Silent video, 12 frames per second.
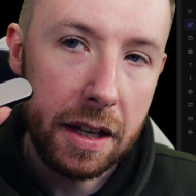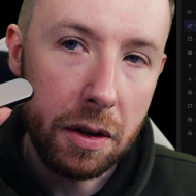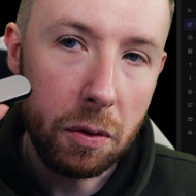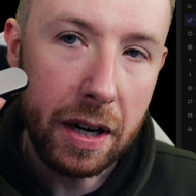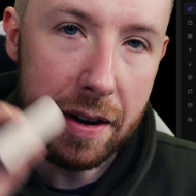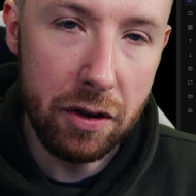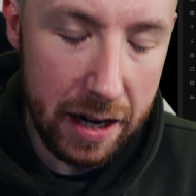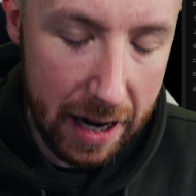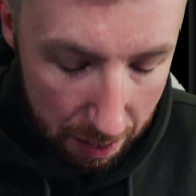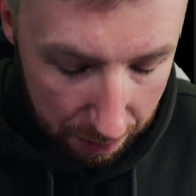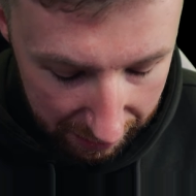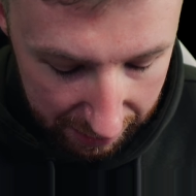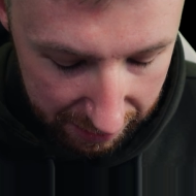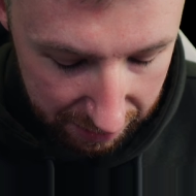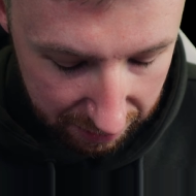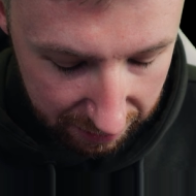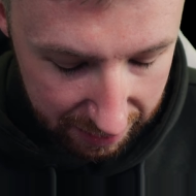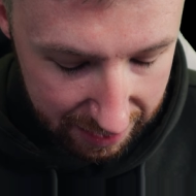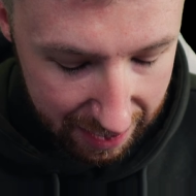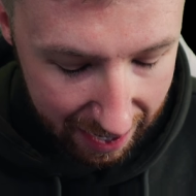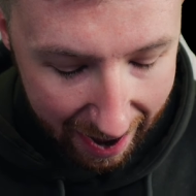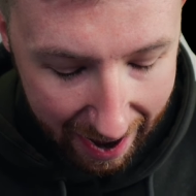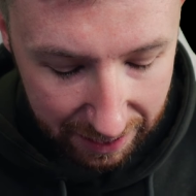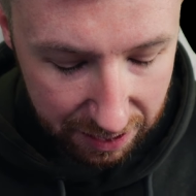The one I've got now is the
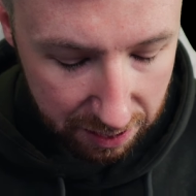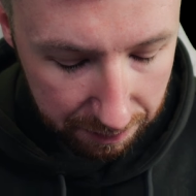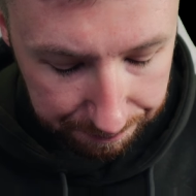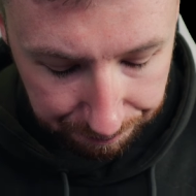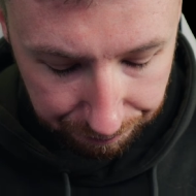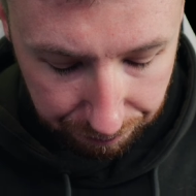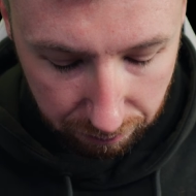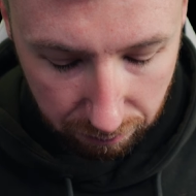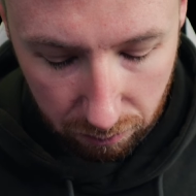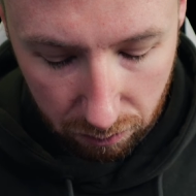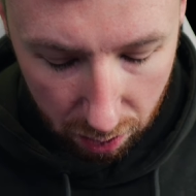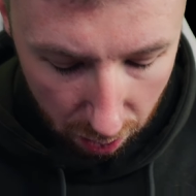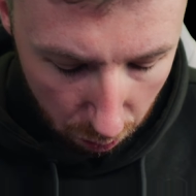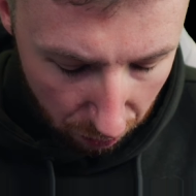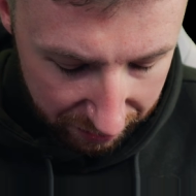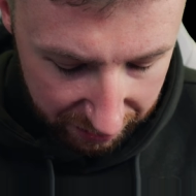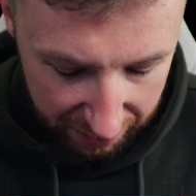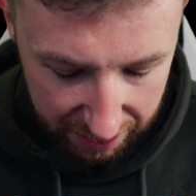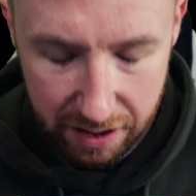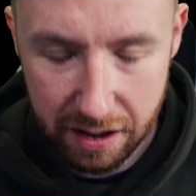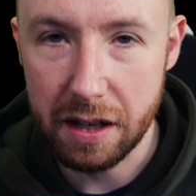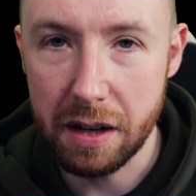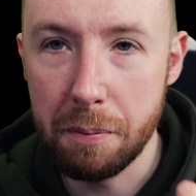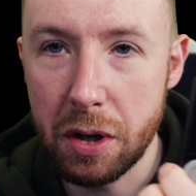X, which
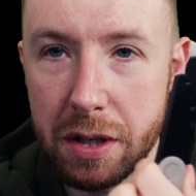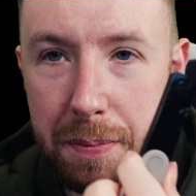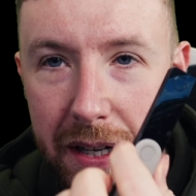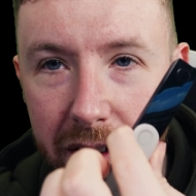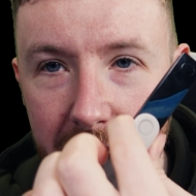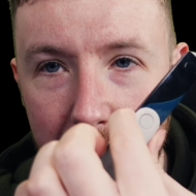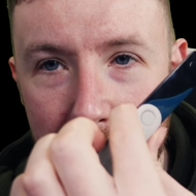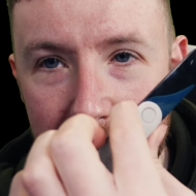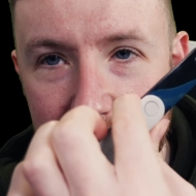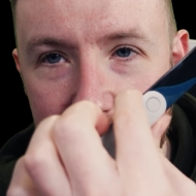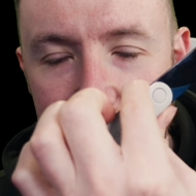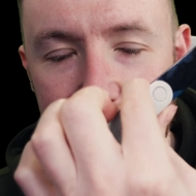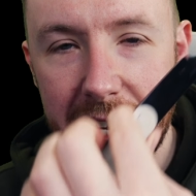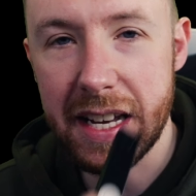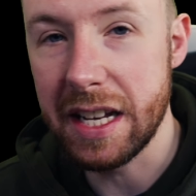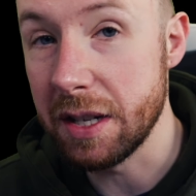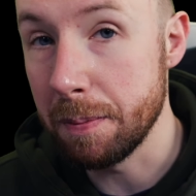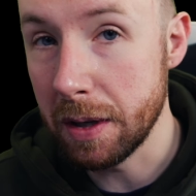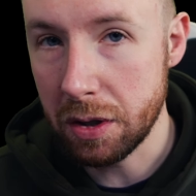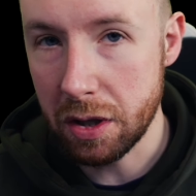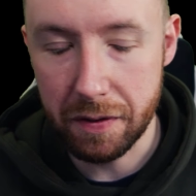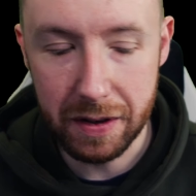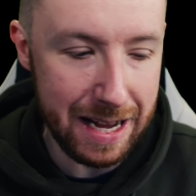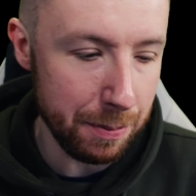is much bigger in capacity. It is
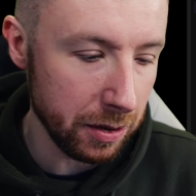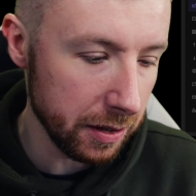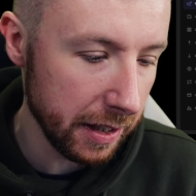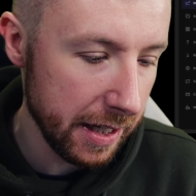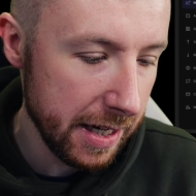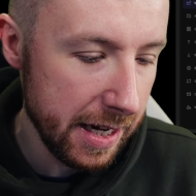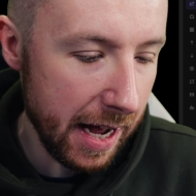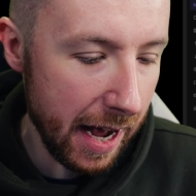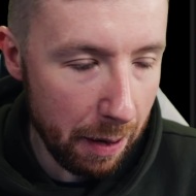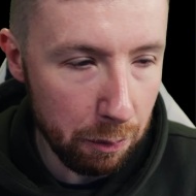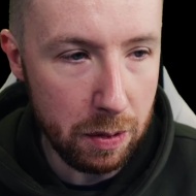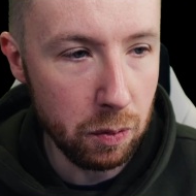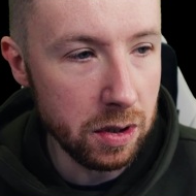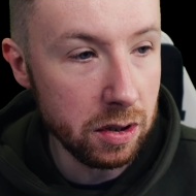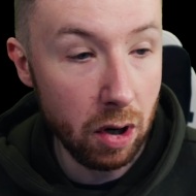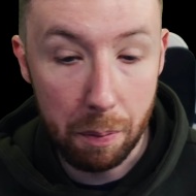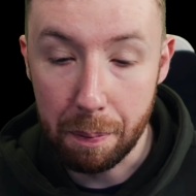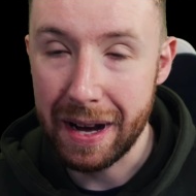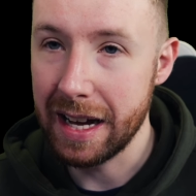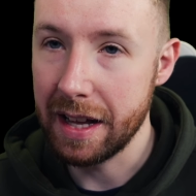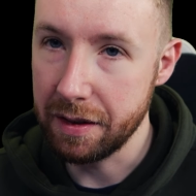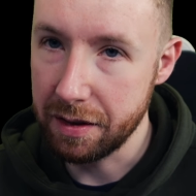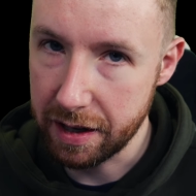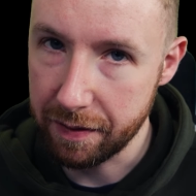Bluetooth enabled, and we will compare
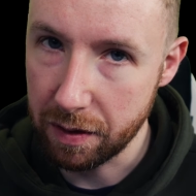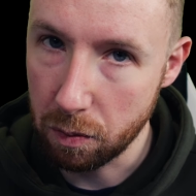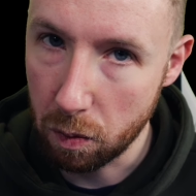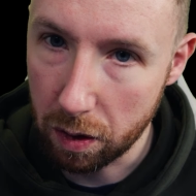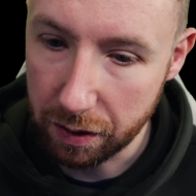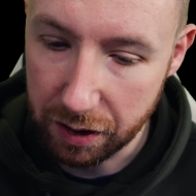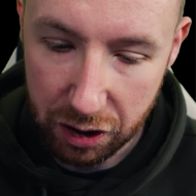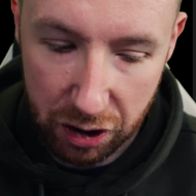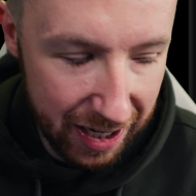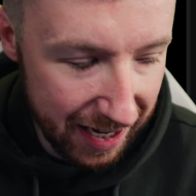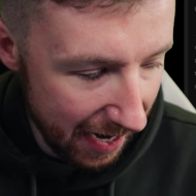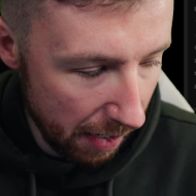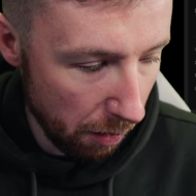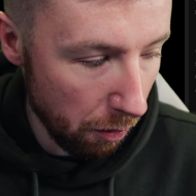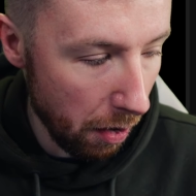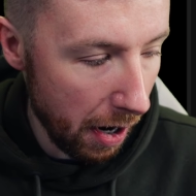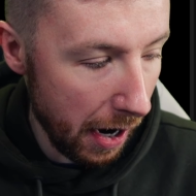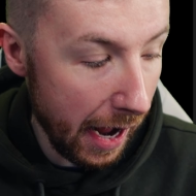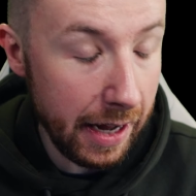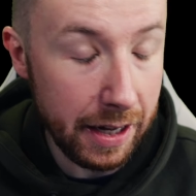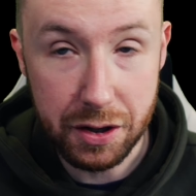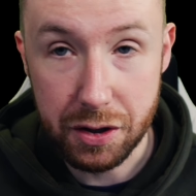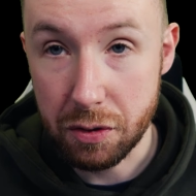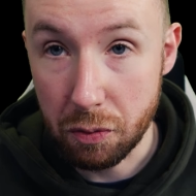the different ones now
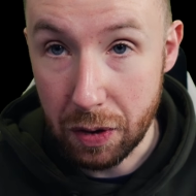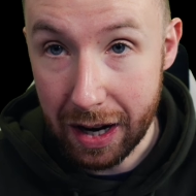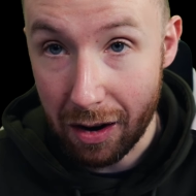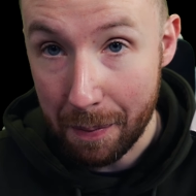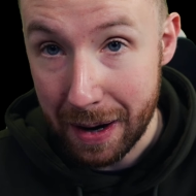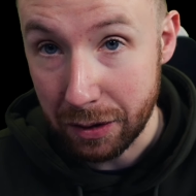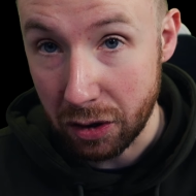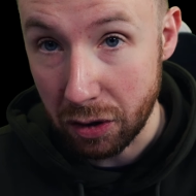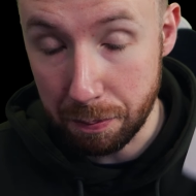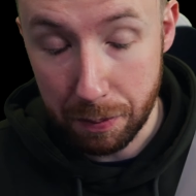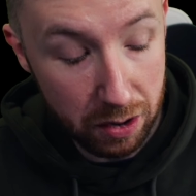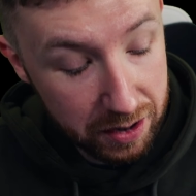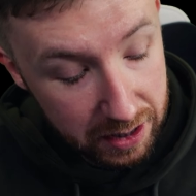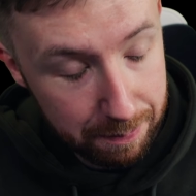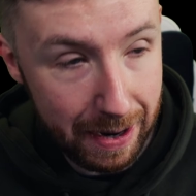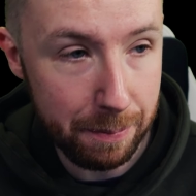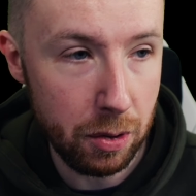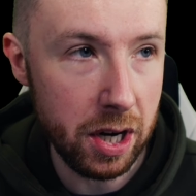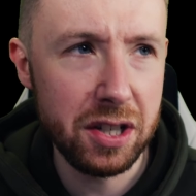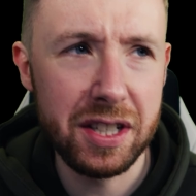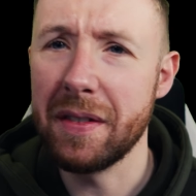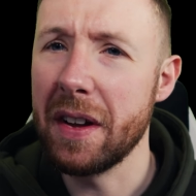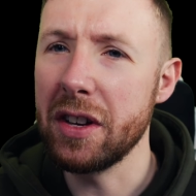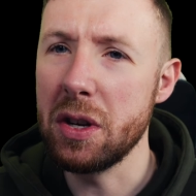as we are about to unbox this bad boy, because
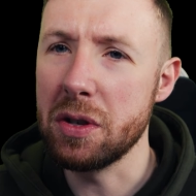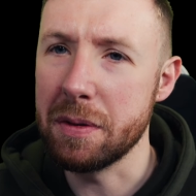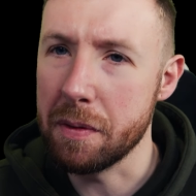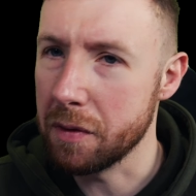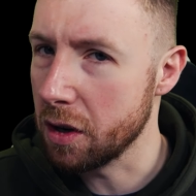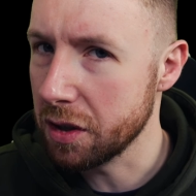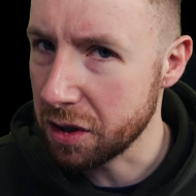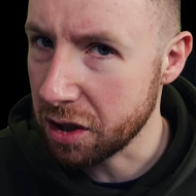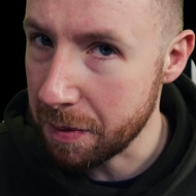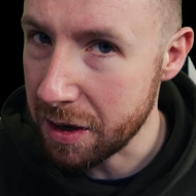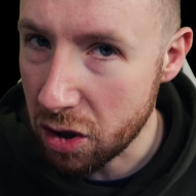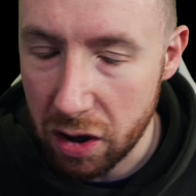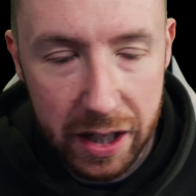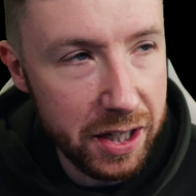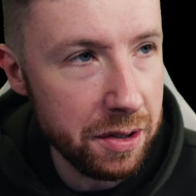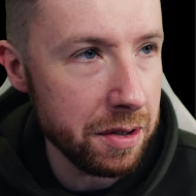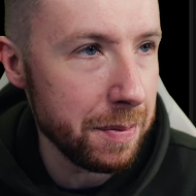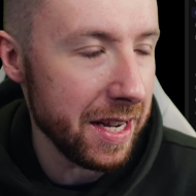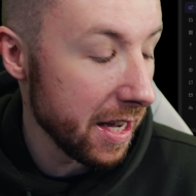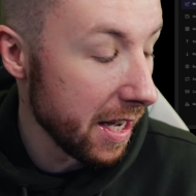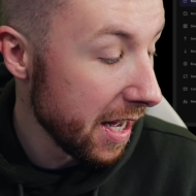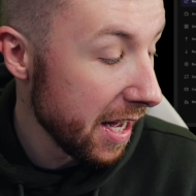I've never used it before, so it's going to be totally new to me.